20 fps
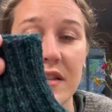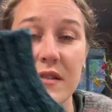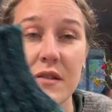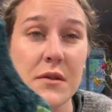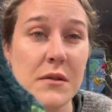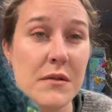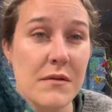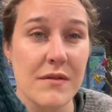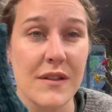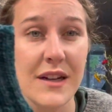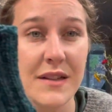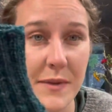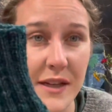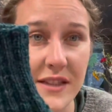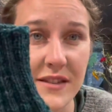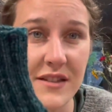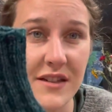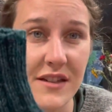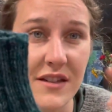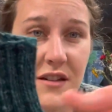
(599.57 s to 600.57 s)
So that
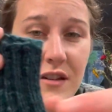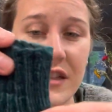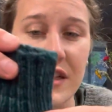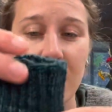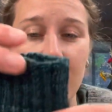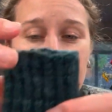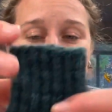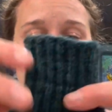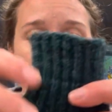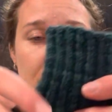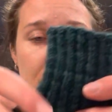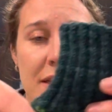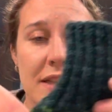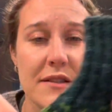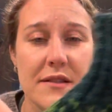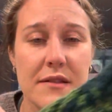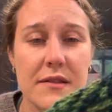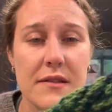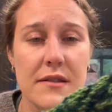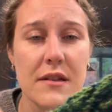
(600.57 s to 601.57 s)
makes it a good yarn for
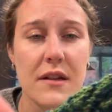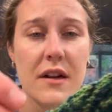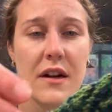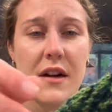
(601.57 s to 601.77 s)
mittens.